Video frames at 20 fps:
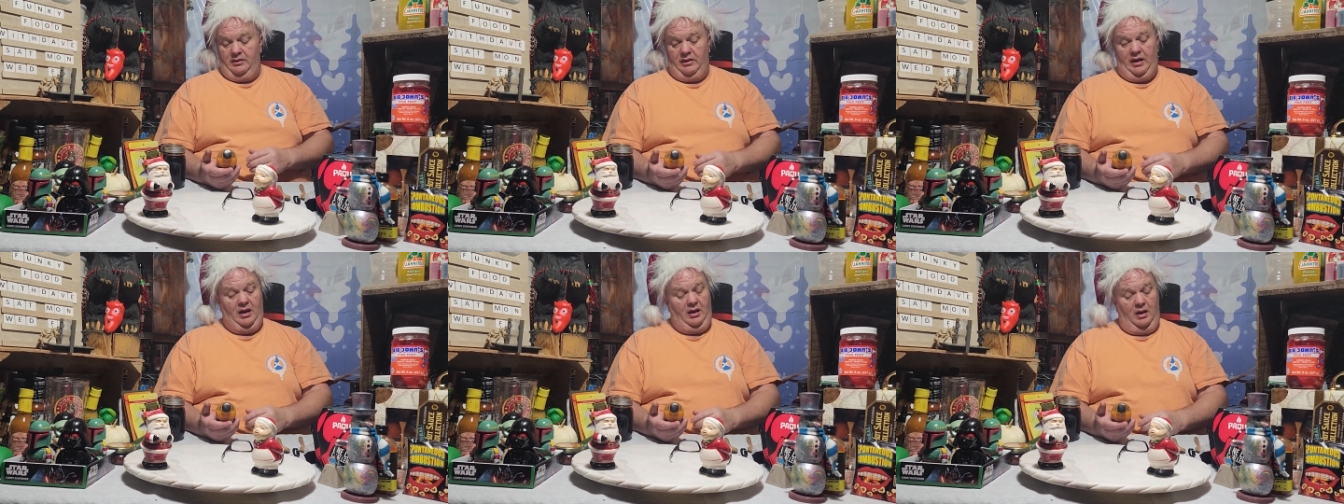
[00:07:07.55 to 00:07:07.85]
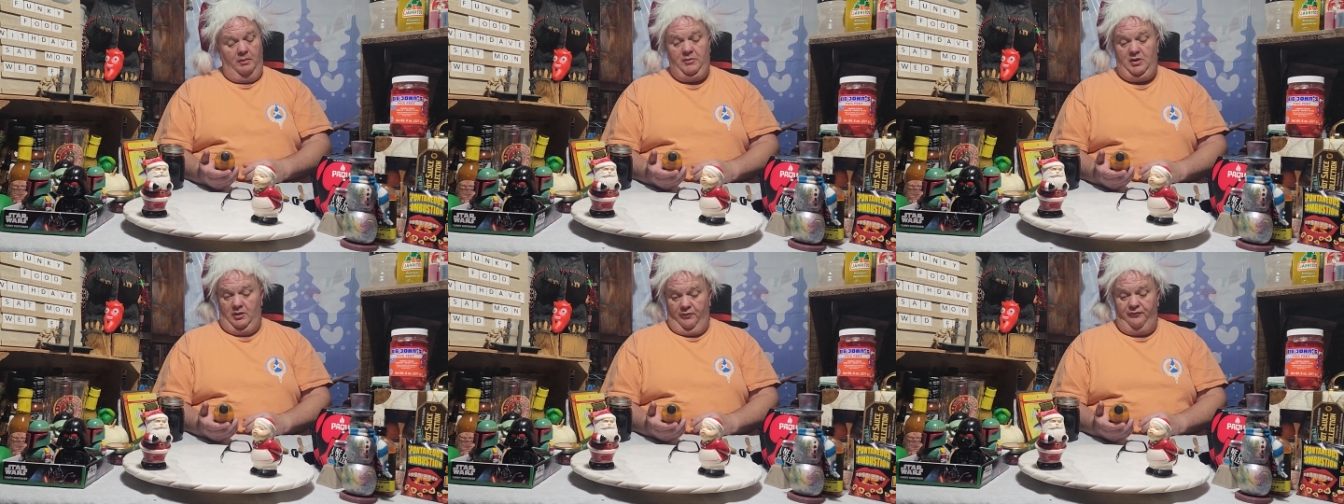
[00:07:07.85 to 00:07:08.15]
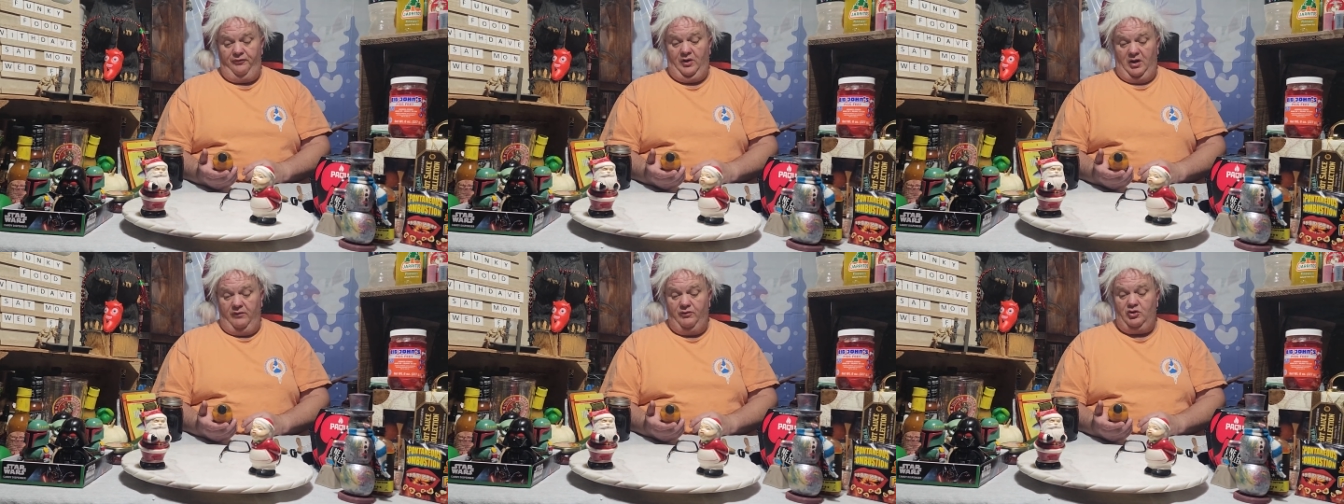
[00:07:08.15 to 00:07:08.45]
That, I mean, the
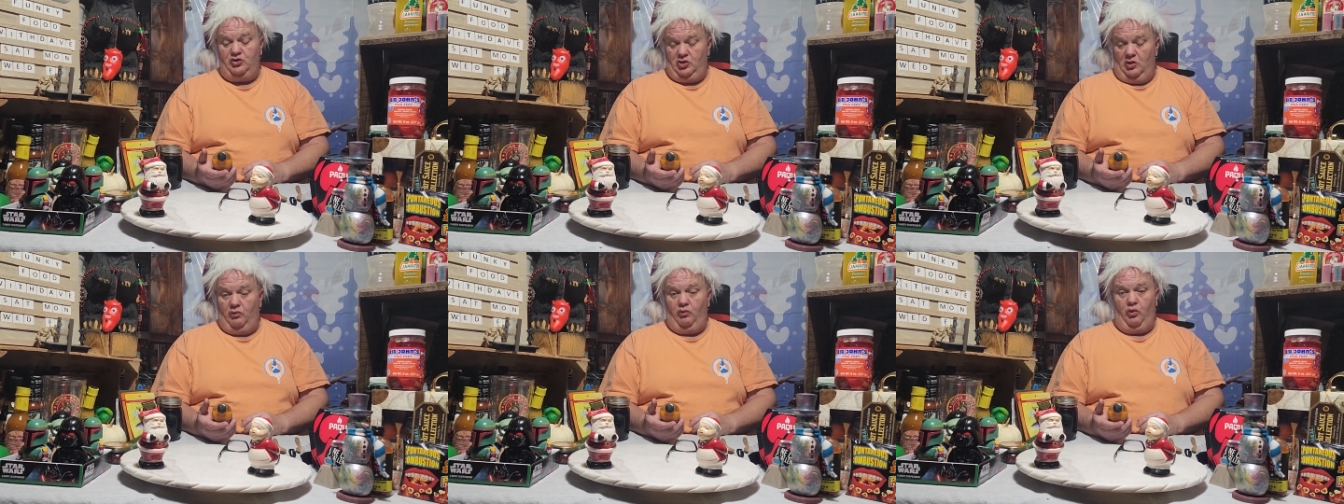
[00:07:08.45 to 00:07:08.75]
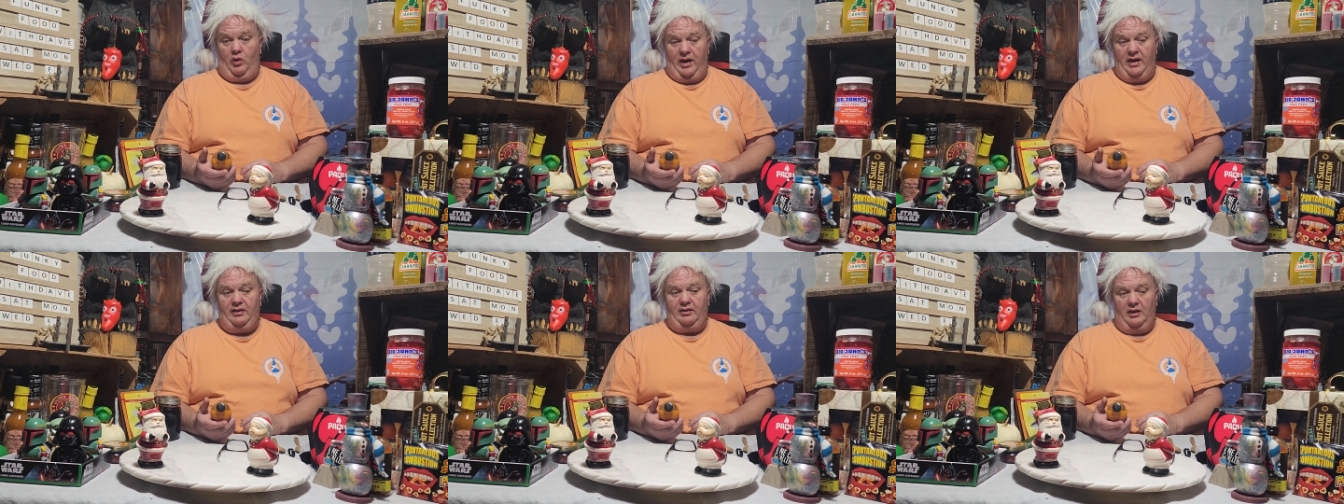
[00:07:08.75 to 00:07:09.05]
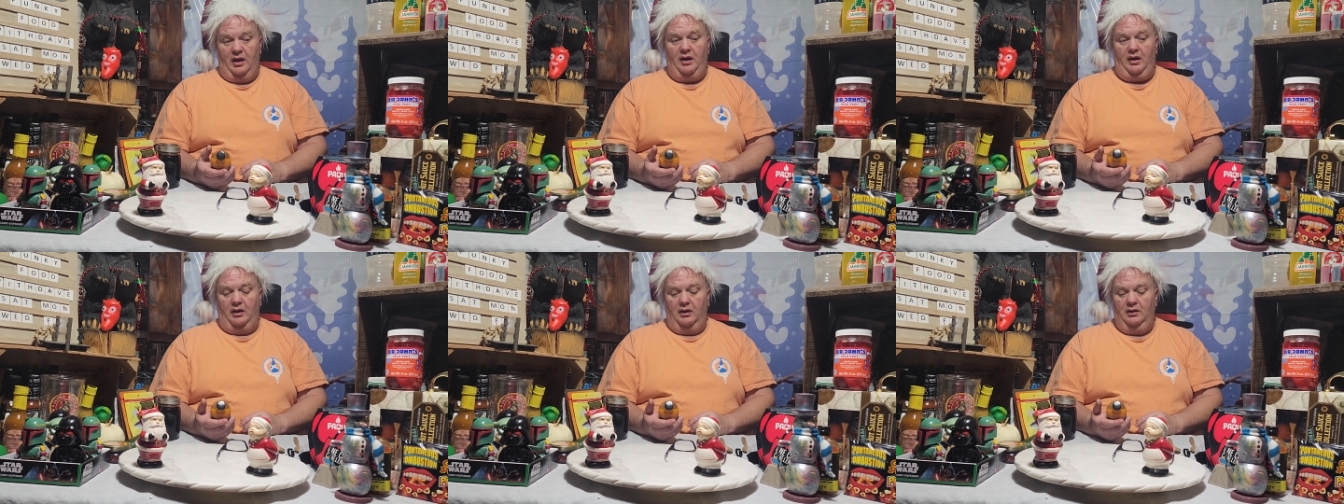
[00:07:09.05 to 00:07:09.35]
flavors are right
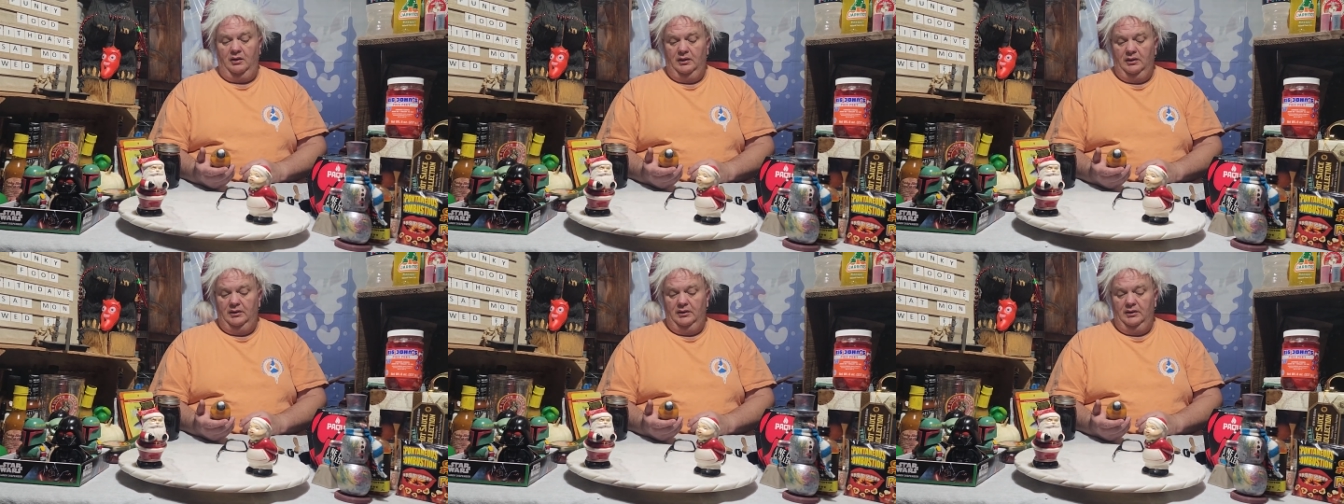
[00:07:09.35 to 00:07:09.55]
there.